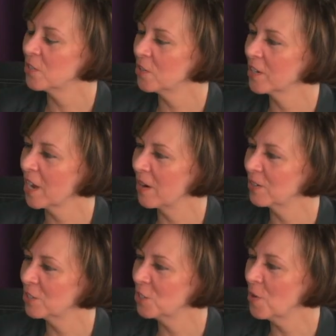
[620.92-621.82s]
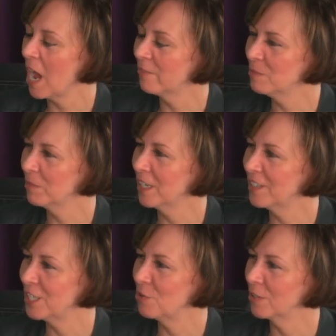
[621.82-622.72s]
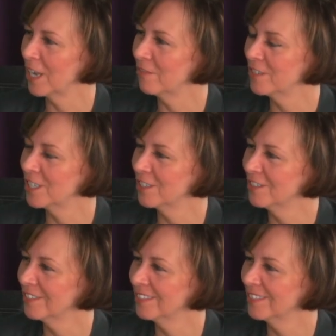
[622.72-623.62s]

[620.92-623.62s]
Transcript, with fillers: there a character you haven't played that you'd love to